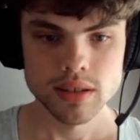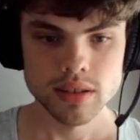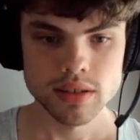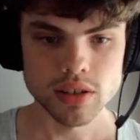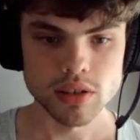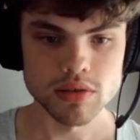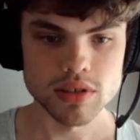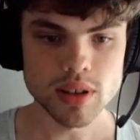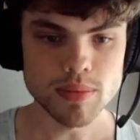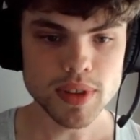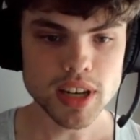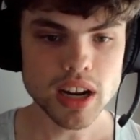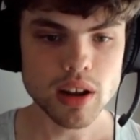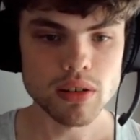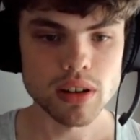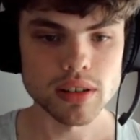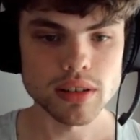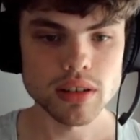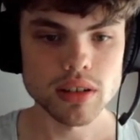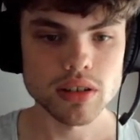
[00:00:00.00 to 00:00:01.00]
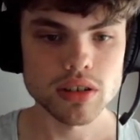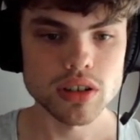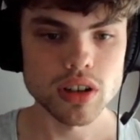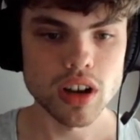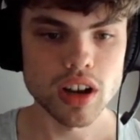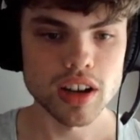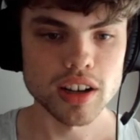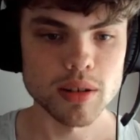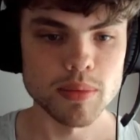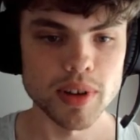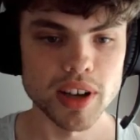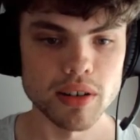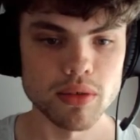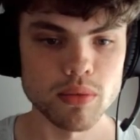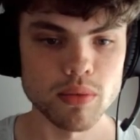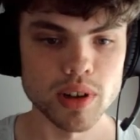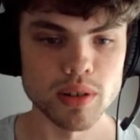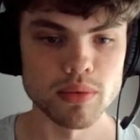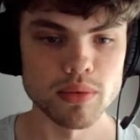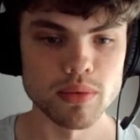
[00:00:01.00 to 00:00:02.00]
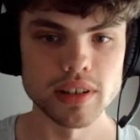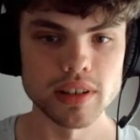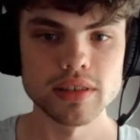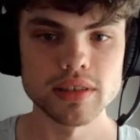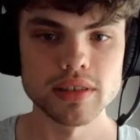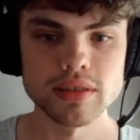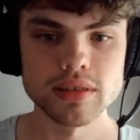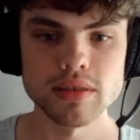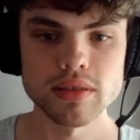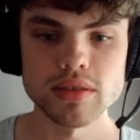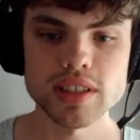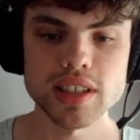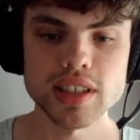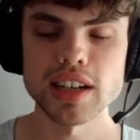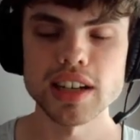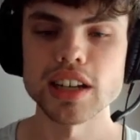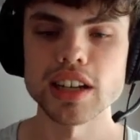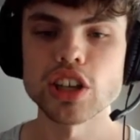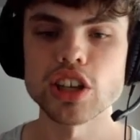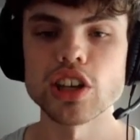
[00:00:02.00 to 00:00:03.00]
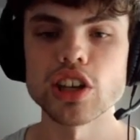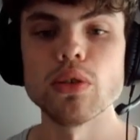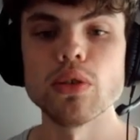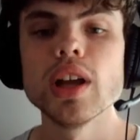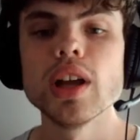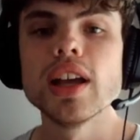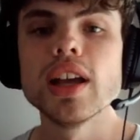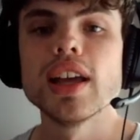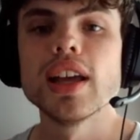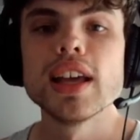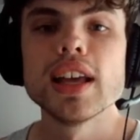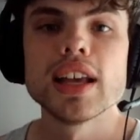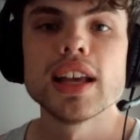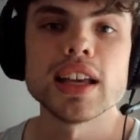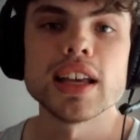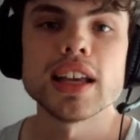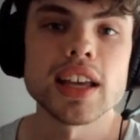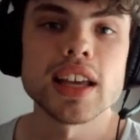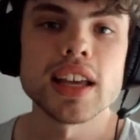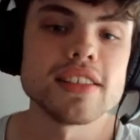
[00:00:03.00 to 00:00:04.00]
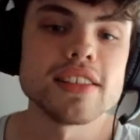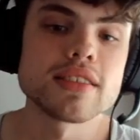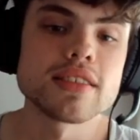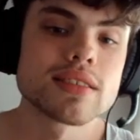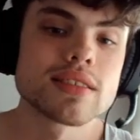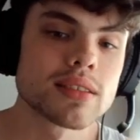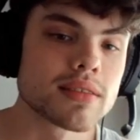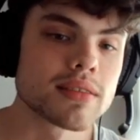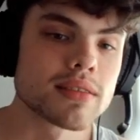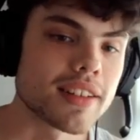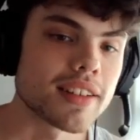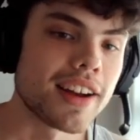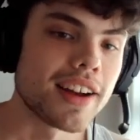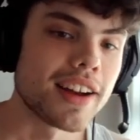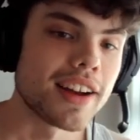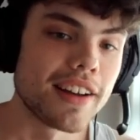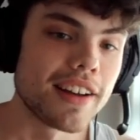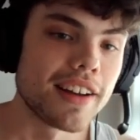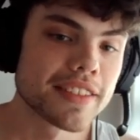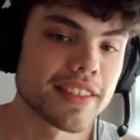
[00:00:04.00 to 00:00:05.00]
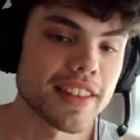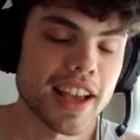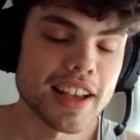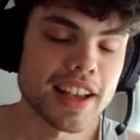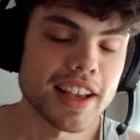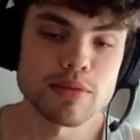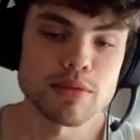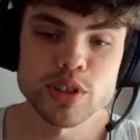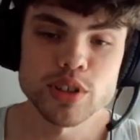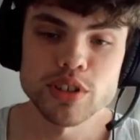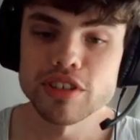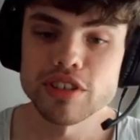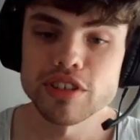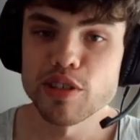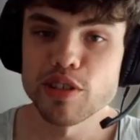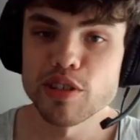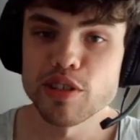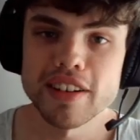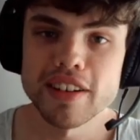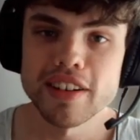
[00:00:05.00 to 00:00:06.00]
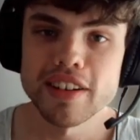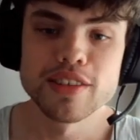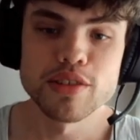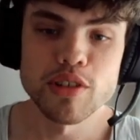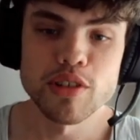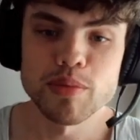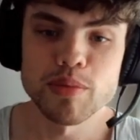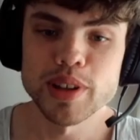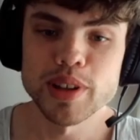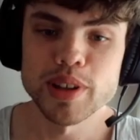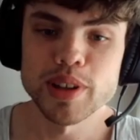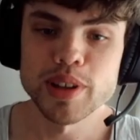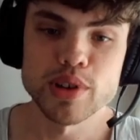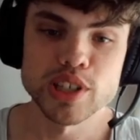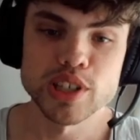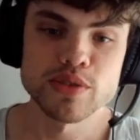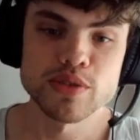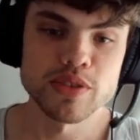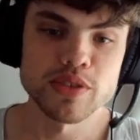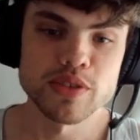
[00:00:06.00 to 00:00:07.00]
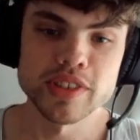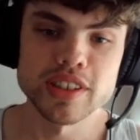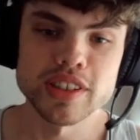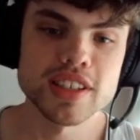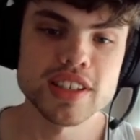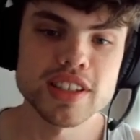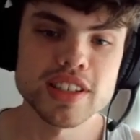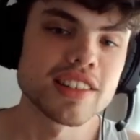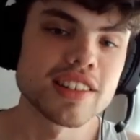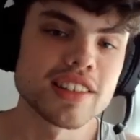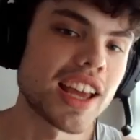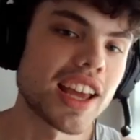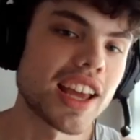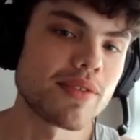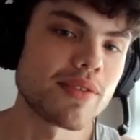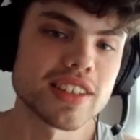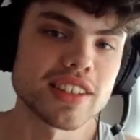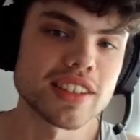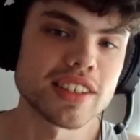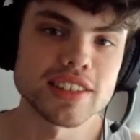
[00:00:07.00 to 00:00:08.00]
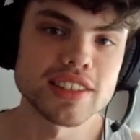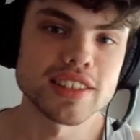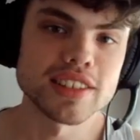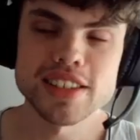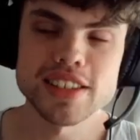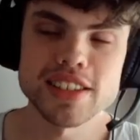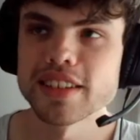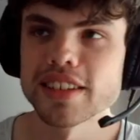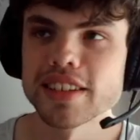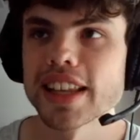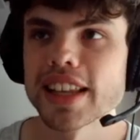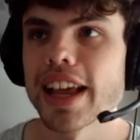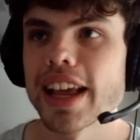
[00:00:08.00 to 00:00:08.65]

So something I'll talk about while we're sitting in queue is, as I'm sure you're all aware, normally I push for first every single season.